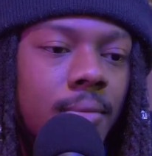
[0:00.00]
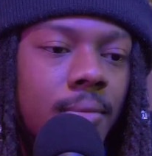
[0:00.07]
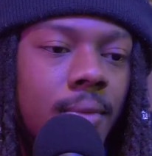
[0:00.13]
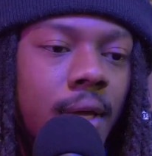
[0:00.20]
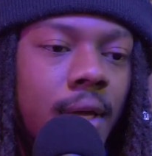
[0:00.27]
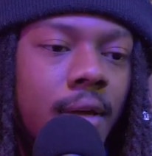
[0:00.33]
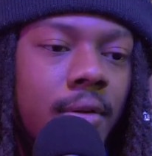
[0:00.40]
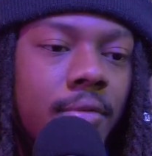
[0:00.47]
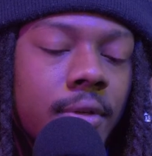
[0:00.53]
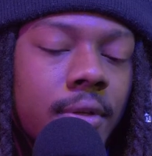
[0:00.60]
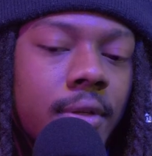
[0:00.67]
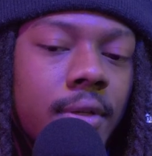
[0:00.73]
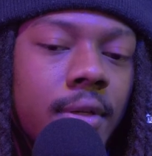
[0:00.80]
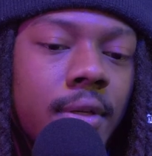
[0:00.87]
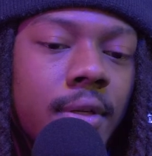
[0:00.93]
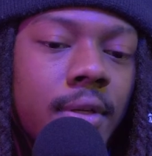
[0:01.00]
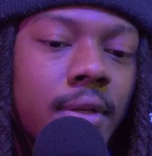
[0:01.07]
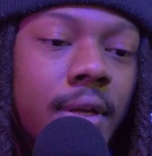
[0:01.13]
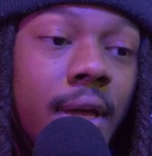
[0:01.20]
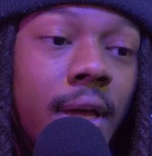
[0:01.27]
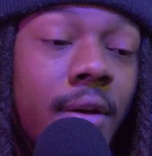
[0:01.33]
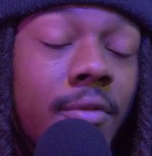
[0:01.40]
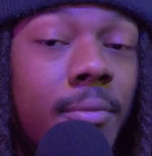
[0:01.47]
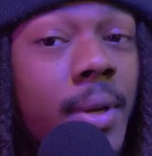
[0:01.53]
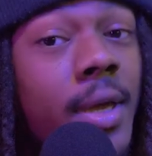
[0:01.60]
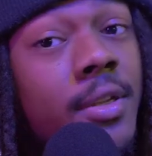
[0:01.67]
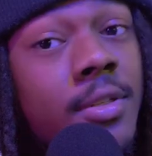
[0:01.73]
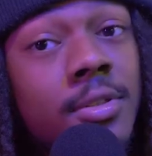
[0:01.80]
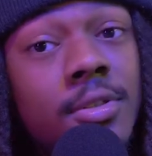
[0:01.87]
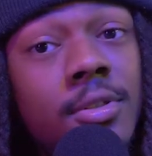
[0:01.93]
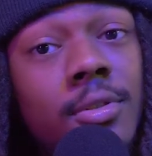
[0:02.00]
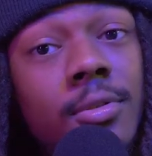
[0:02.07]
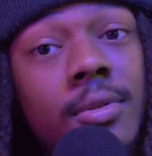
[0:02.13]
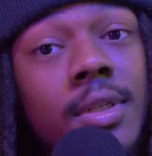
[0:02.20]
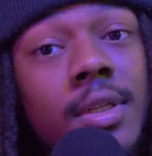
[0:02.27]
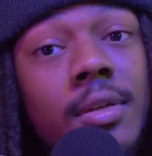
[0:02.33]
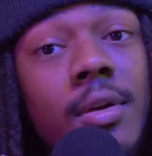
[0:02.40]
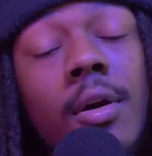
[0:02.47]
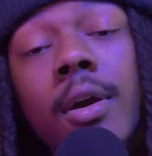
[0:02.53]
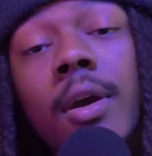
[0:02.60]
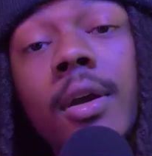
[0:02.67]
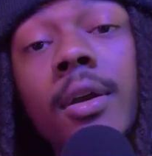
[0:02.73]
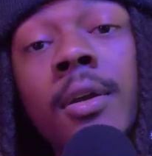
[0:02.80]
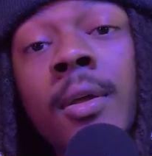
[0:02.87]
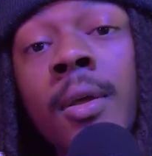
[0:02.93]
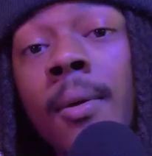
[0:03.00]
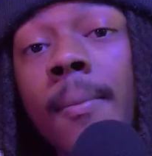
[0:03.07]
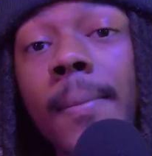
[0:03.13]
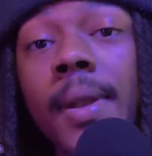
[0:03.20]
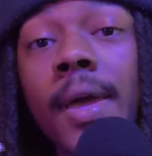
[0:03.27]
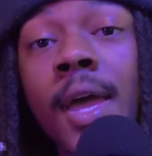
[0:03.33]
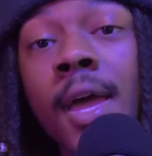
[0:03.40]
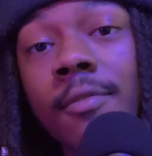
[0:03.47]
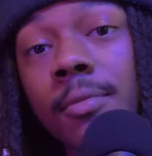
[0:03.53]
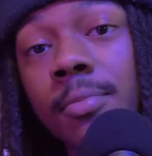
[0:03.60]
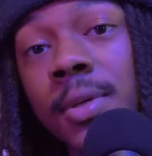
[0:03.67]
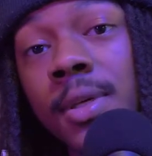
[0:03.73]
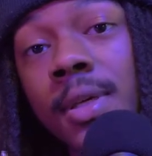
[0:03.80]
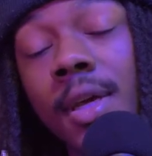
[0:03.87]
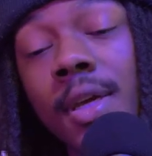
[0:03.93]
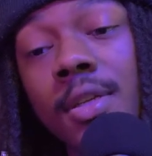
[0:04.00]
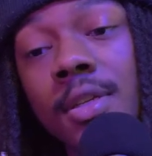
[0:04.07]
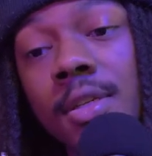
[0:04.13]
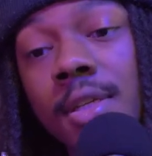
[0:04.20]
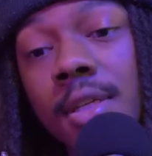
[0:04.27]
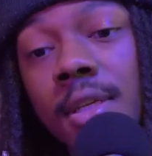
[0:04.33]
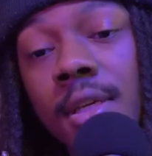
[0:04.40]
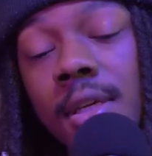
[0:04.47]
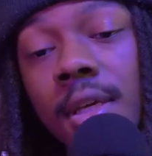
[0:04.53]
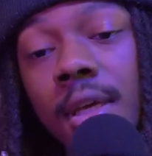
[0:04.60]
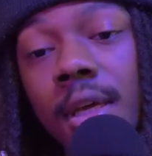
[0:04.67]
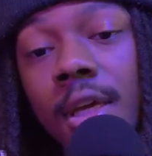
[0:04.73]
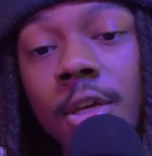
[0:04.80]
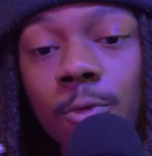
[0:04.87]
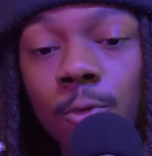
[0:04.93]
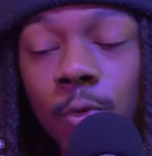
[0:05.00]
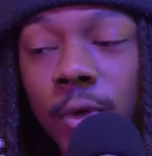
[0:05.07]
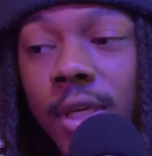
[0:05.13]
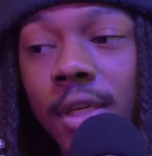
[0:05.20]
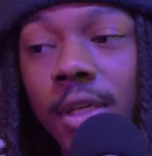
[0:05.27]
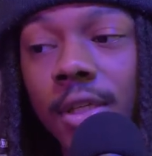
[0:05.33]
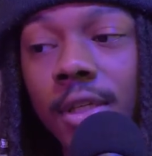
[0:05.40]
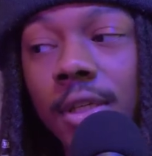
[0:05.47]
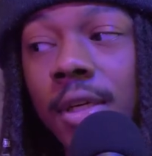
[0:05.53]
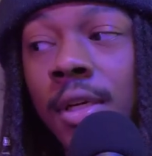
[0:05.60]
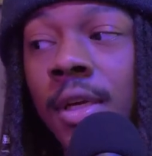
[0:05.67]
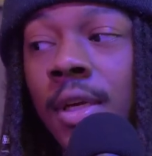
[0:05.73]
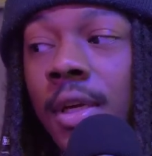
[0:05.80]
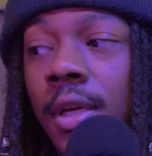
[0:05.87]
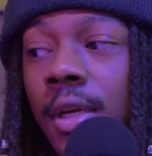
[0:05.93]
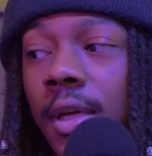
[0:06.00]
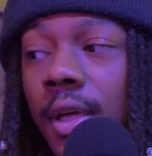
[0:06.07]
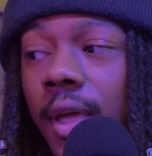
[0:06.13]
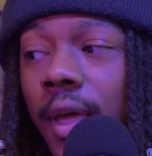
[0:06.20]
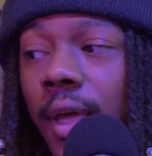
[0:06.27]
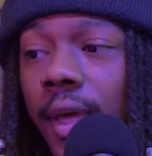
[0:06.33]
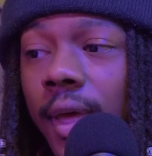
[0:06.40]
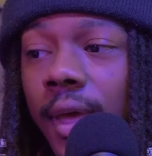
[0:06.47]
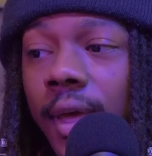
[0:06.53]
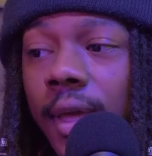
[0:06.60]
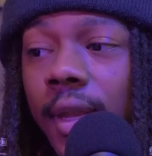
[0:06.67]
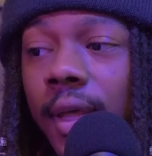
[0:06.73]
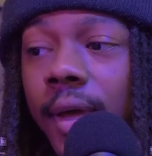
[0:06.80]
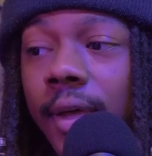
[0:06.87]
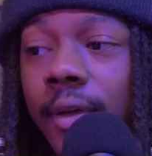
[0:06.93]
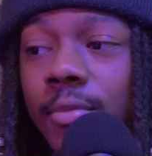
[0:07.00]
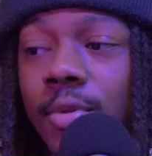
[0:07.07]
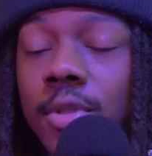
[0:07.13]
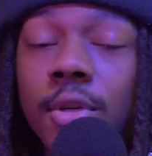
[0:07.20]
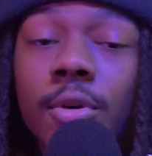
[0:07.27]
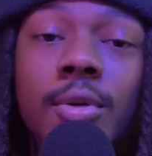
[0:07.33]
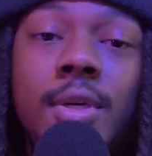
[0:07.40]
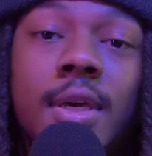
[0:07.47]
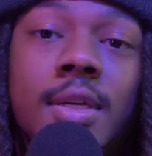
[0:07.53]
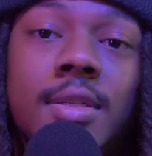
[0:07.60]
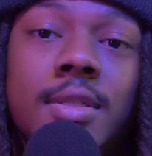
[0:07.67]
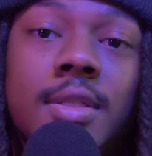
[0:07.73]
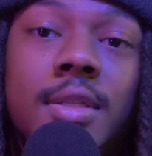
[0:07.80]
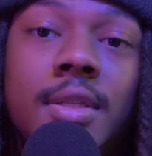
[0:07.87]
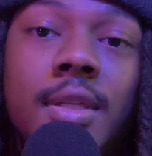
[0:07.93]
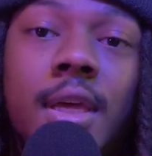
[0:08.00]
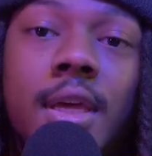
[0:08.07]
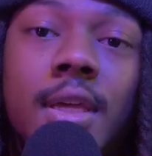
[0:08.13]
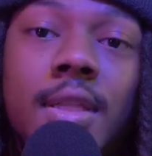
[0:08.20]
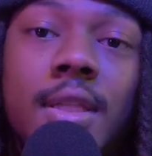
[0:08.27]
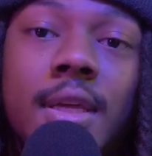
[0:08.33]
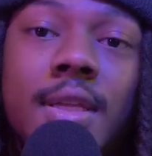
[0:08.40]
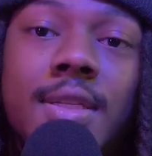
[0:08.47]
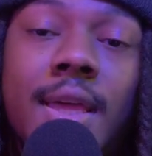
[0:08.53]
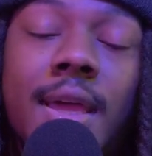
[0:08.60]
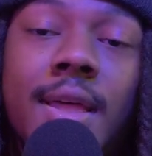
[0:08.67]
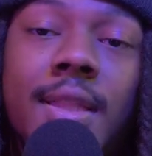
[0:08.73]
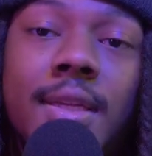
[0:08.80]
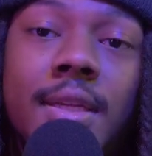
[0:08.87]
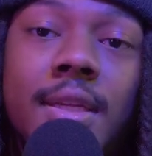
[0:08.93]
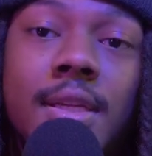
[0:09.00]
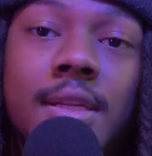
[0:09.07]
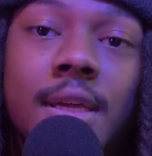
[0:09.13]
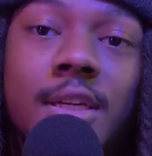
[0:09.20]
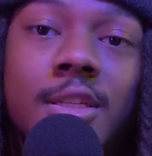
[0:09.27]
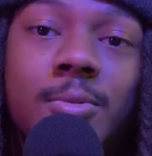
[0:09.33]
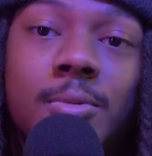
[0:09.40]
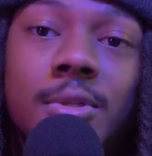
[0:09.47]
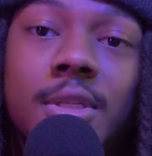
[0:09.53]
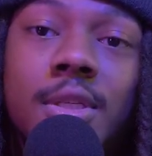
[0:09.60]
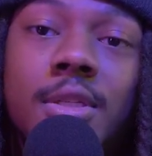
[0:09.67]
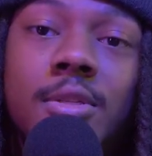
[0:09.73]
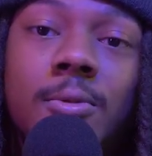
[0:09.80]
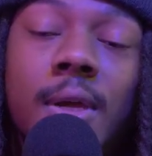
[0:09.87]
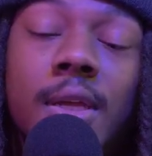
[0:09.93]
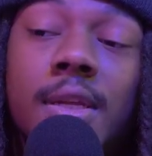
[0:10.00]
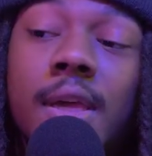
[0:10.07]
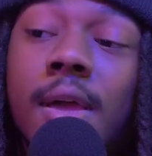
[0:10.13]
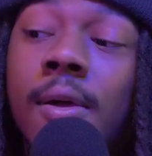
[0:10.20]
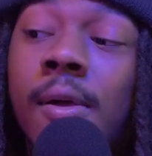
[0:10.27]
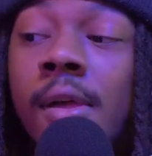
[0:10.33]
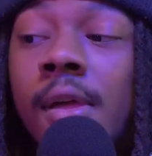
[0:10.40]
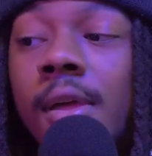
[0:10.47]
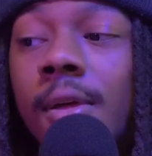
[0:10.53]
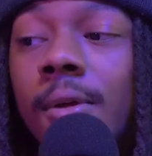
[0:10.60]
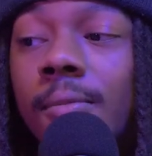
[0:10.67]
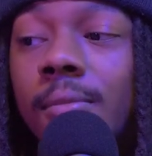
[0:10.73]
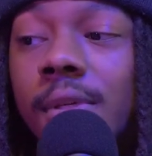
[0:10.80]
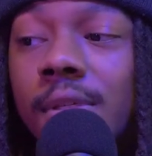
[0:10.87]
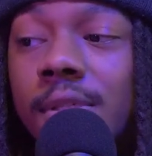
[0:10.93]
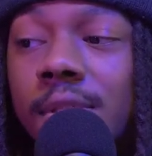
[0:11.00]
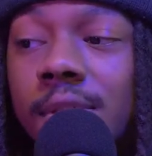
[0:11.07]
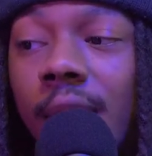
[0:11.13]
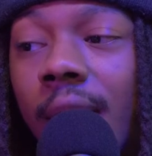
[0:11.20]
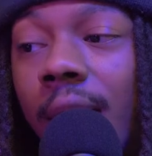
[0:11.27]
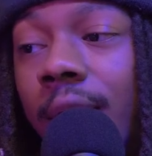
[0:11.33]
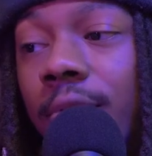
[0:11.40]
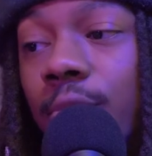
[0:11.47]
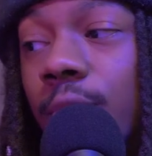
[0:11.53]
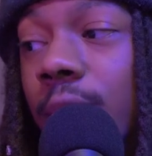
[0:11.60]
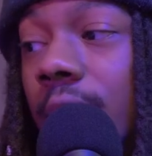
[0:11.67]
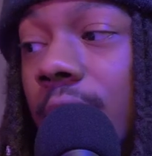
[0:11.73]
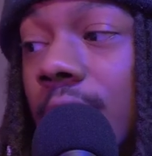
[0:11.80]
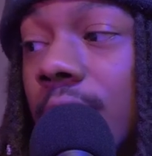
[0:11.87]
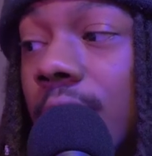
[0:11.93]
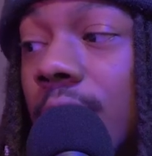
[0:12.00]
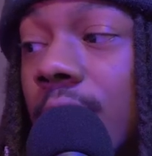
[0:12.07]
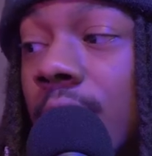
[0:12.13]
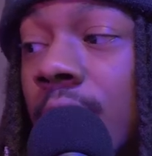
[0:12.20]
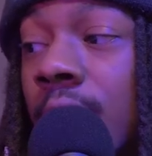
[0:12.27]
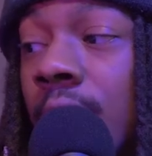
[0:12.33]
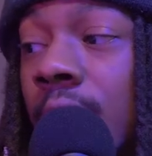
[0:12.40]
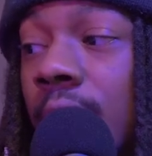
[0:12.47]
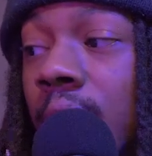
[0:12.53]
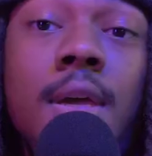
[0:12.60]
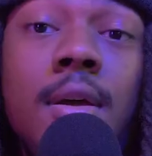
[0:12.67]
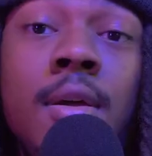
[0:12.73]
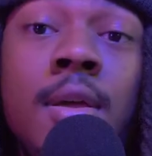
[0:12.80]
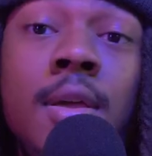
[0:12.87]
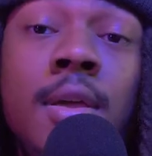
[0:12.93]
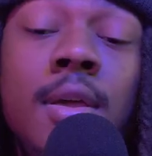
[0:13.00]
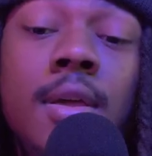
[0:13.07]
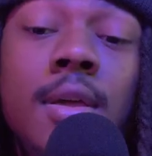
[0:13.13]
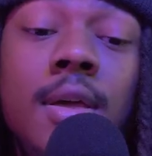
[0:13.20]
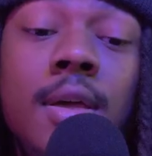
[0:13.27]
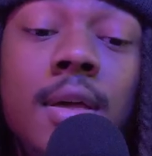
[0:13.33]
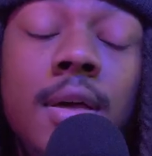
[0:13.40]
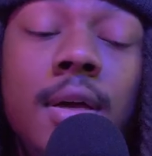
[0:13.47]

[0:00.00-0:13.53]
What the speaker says: have a master's degree in art, but I have a PhD in winging it. And I am showcasing that talent and expertise right now because I've winged this pod now.